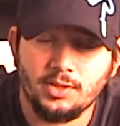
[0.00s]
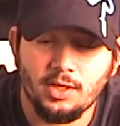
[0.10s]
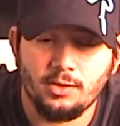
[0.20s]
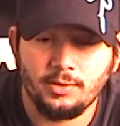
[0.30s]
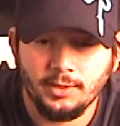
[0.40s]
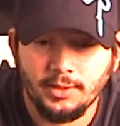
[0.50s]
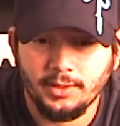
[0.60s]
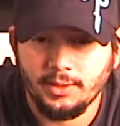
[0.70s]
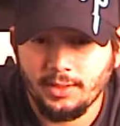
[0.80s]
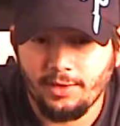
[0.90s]
So
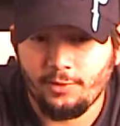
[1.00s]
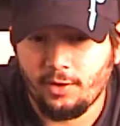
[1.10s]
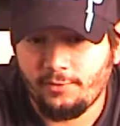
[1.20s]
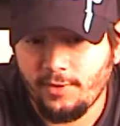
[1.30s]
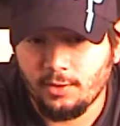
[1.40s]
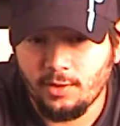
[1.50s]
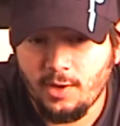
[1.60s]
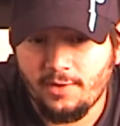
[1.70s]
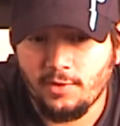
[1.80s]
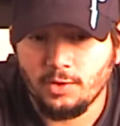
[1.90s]
if you're at a field
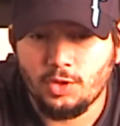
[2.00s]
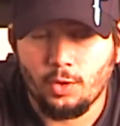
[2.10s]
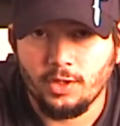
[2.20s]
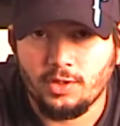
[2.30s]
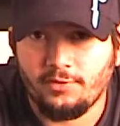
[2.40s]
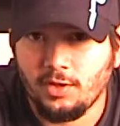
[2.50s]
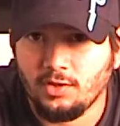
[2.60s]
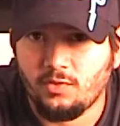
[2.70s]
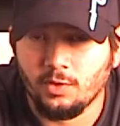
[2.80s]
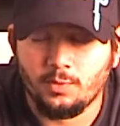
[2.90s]
and you have no choice, you have to
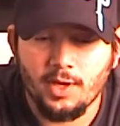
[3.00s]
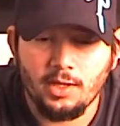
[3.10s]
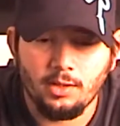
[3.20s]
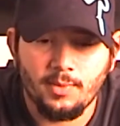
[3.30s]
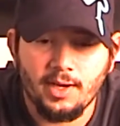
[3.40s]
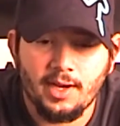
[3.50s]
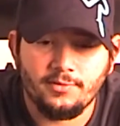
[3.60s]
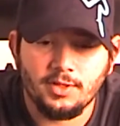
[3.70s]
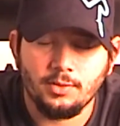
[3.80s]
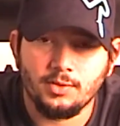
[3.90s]
use field paint, you may
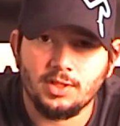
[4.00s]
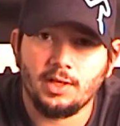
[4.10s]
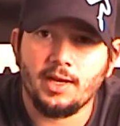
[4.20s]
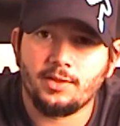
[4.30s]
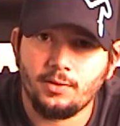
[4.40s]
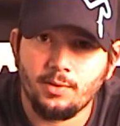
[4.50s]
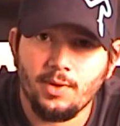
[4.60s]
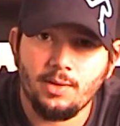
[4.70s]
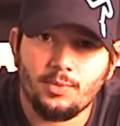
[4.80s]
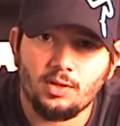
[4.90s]
have to select through the
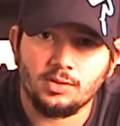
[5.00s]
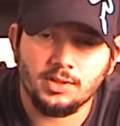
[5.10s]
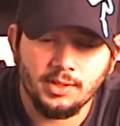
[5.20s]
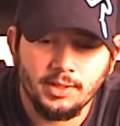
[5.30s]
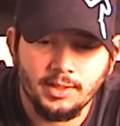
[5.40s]
paintballs,